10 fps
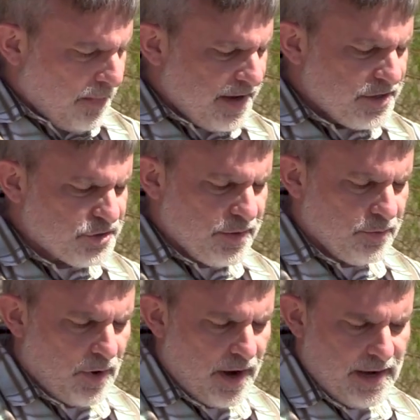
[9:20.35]
My history
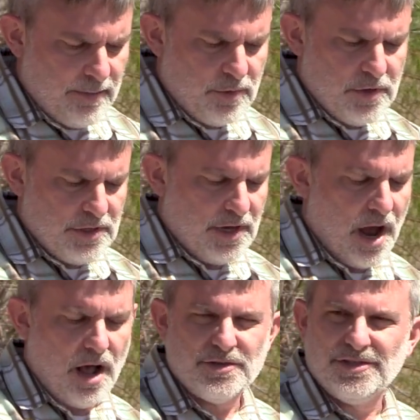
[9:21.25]
with Rockingham Community
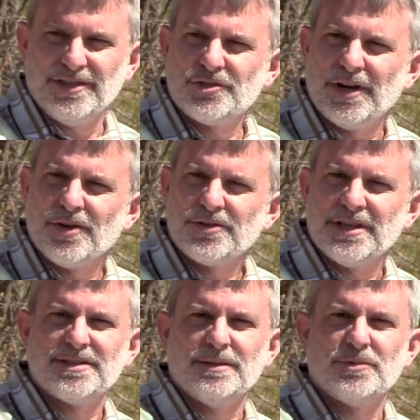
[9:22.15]
College and this trail
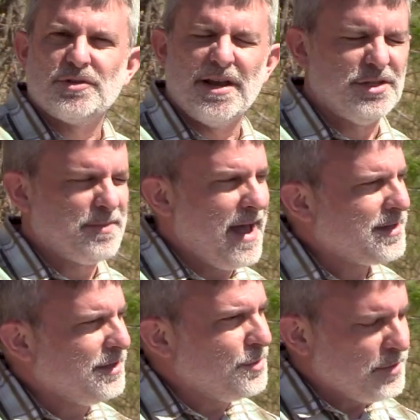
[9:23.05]
system stretches
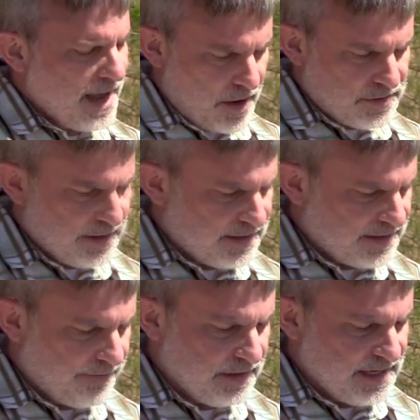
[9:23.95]
back to
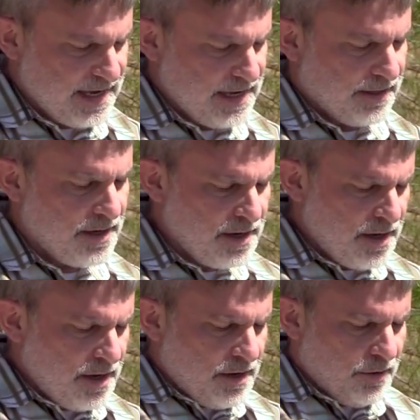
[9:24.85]
2017
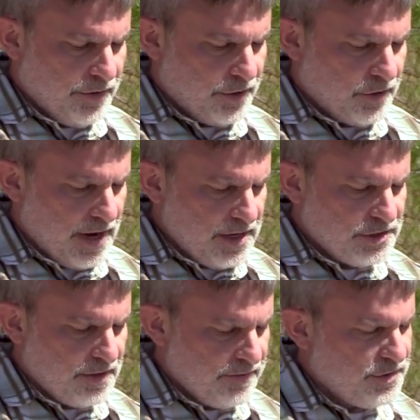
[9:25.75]
with the
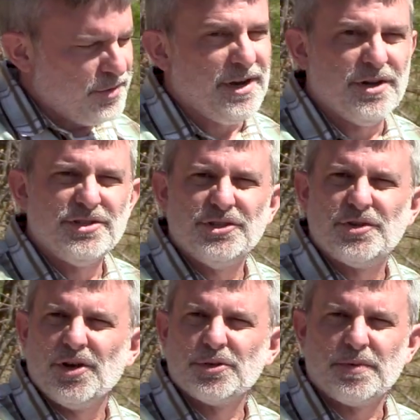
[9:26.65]
creation of the Duke Energy
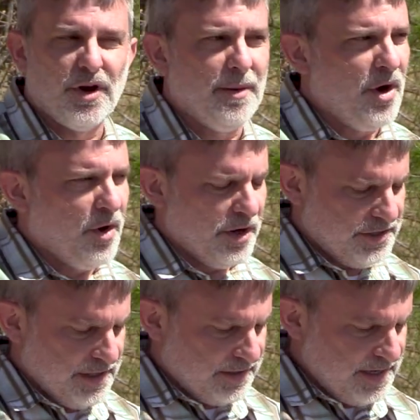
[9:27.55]
Trails program at
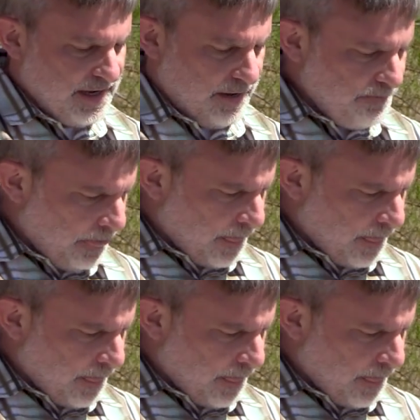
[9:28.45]
RCC.